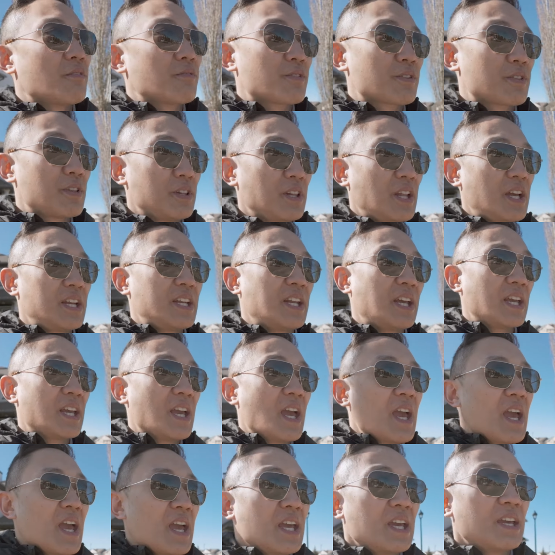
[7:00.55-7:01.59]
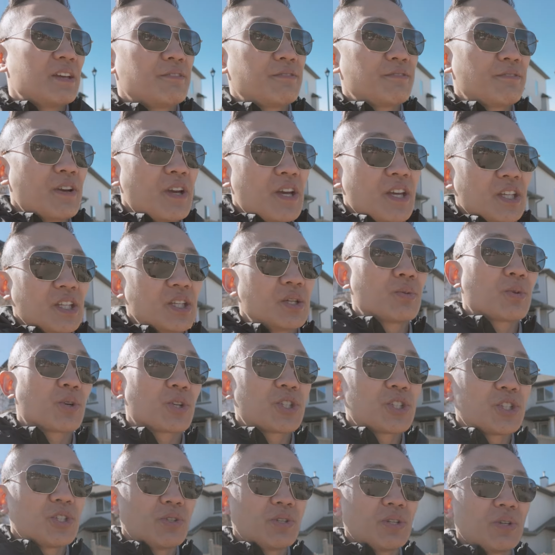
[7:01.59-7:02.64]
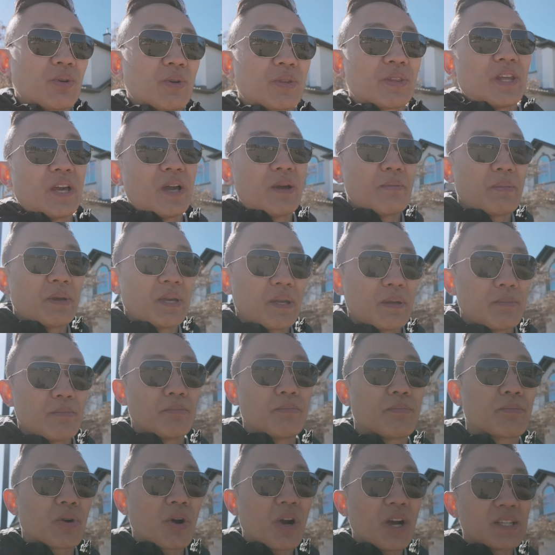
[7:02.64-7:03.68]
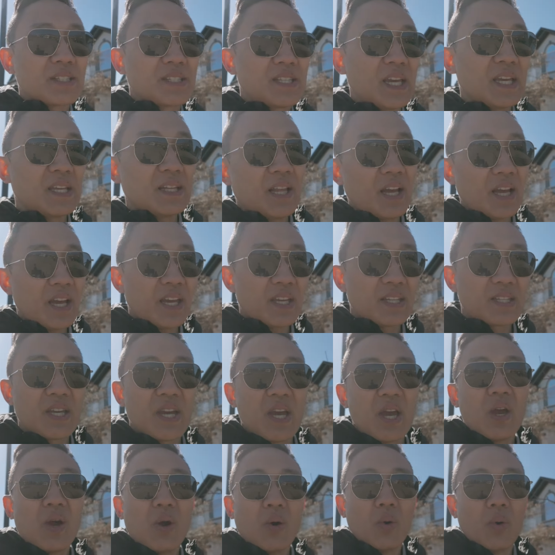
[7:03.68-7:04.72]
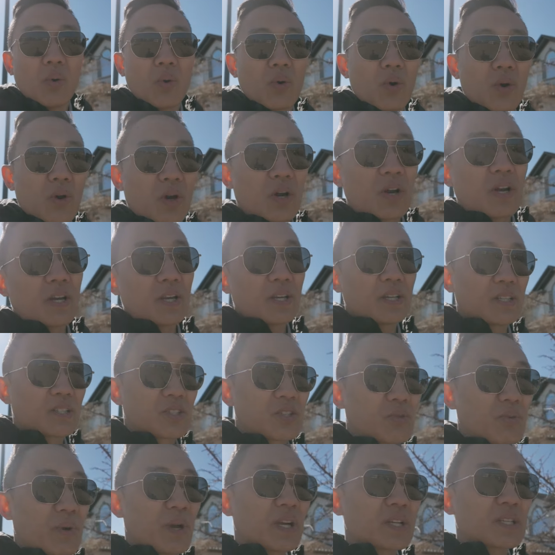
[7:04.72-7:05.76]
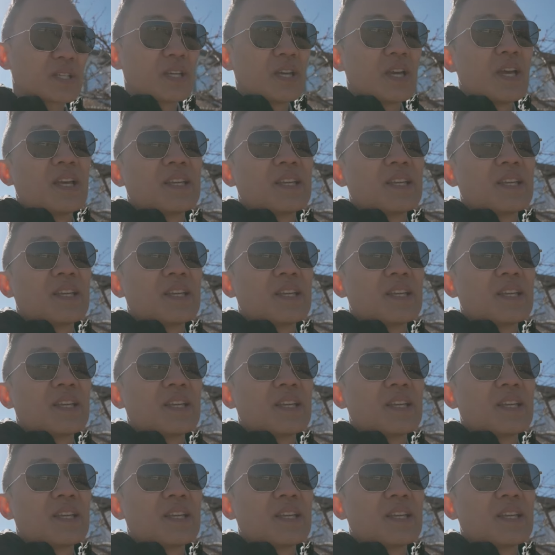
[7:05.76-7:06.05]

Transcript: for the lighting if you were shooting with them in broad daylight or direct